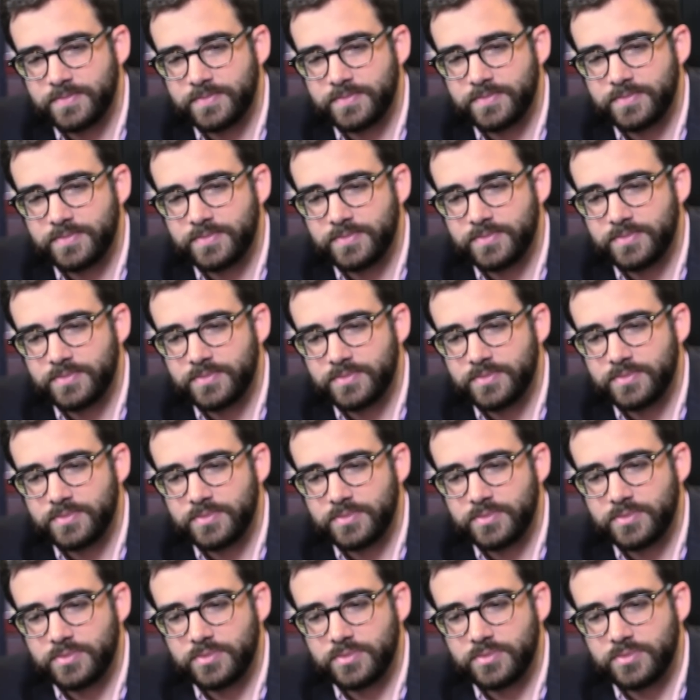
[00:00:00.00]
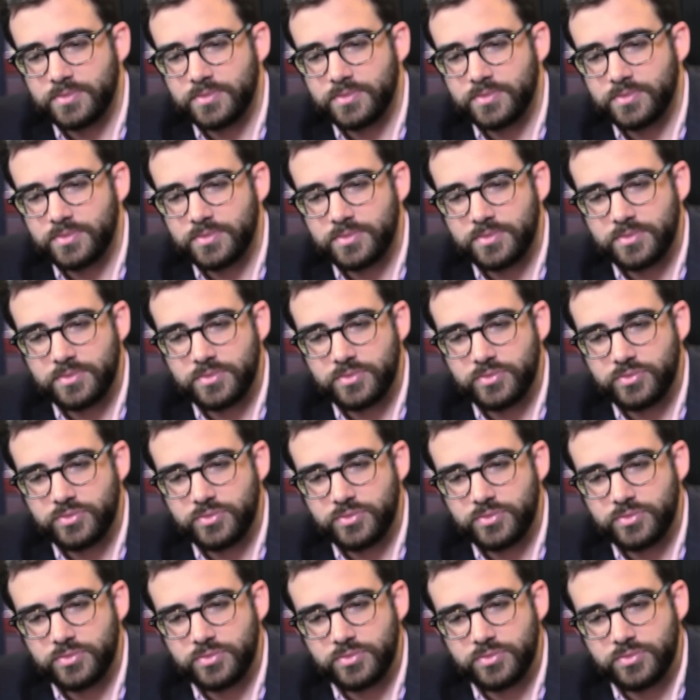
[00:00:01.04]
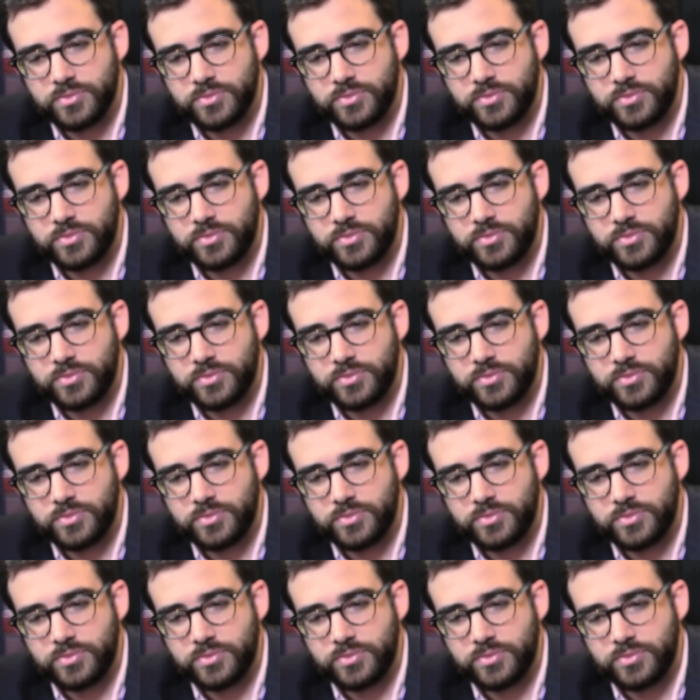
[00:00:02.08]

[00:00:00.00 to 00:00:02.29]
This person isn't speaking.